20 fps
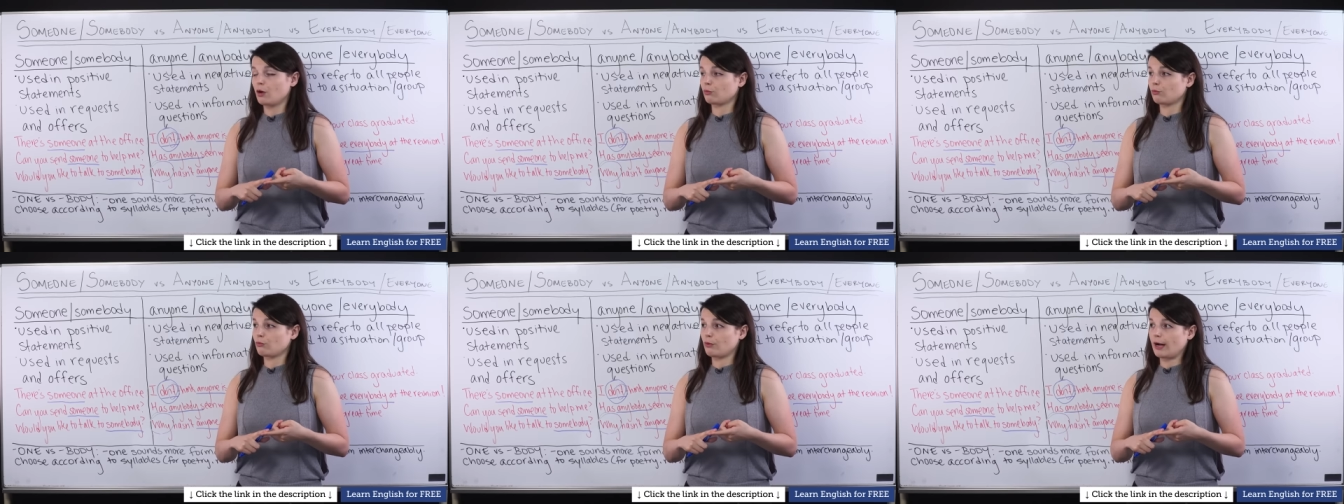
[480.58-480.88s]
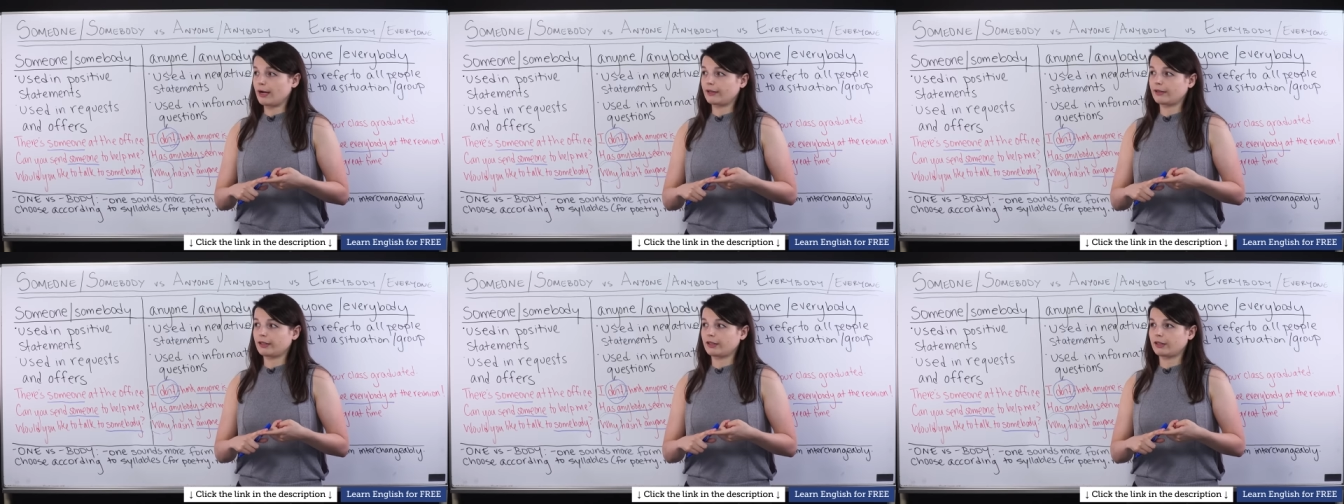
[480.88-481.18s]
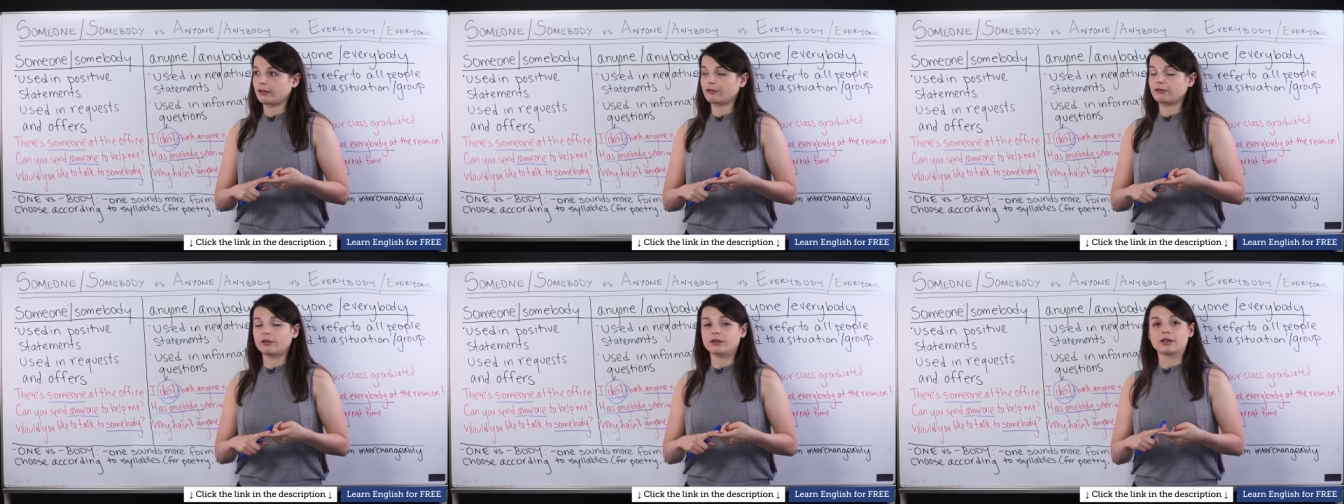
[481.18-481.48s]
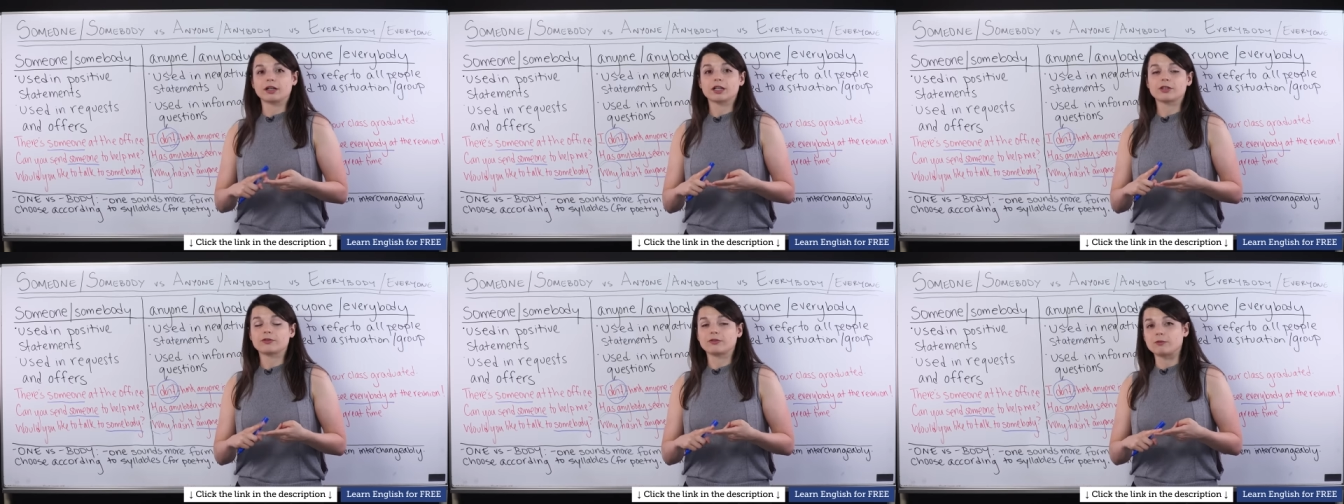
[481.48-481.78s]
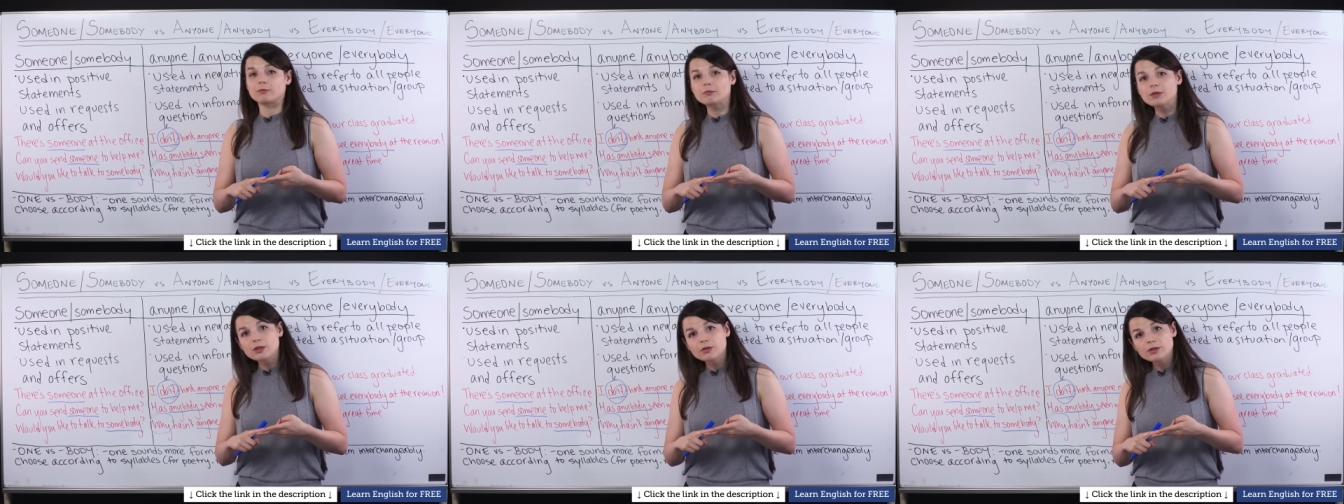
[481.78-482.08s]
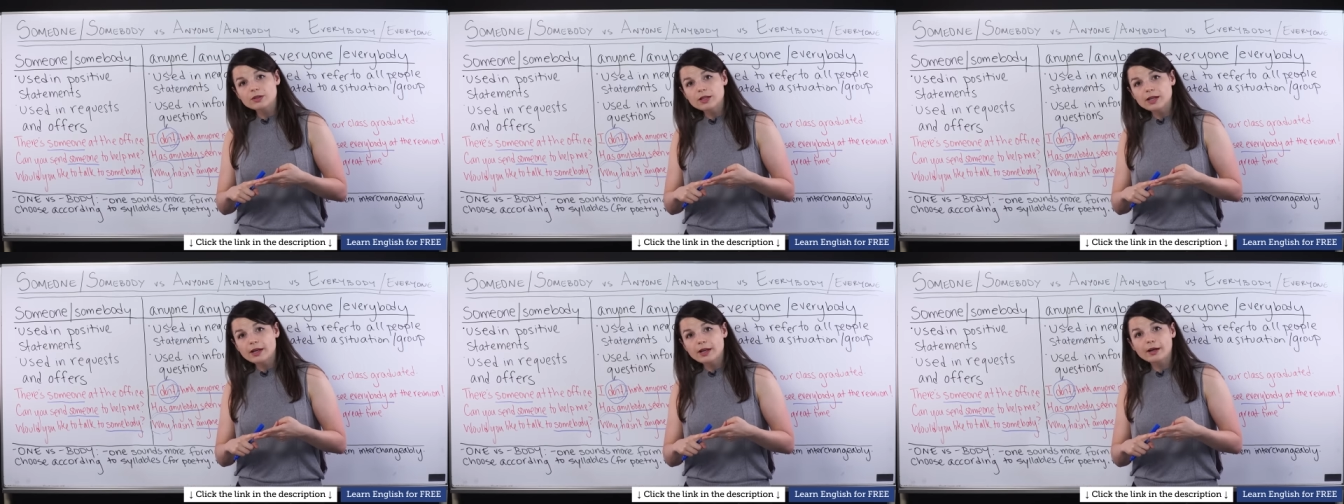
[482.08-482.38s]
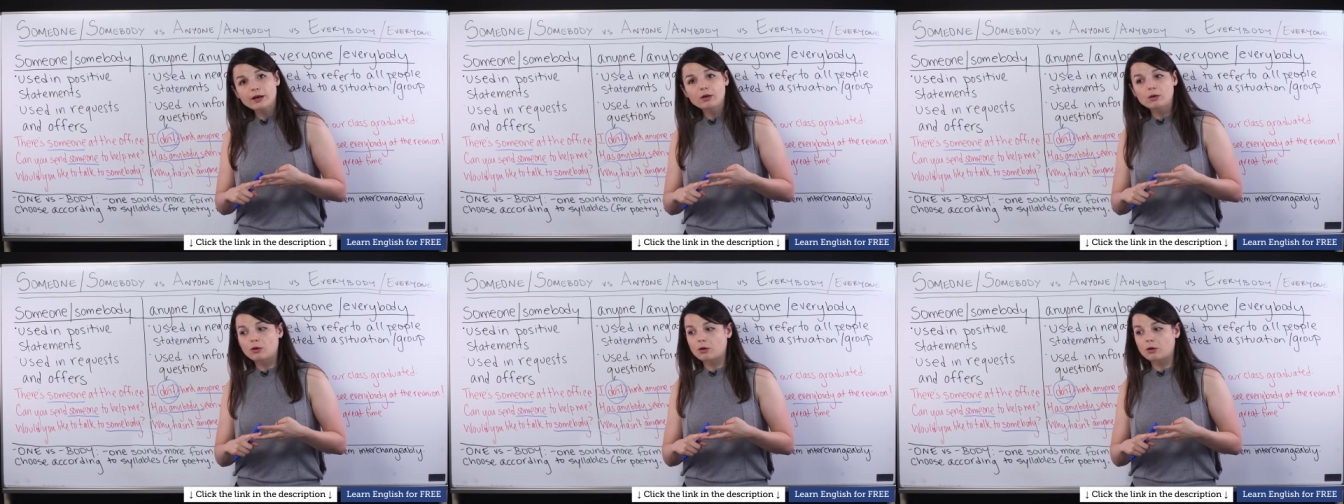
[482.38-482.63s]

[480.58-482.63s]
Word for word: writing lyrics for music,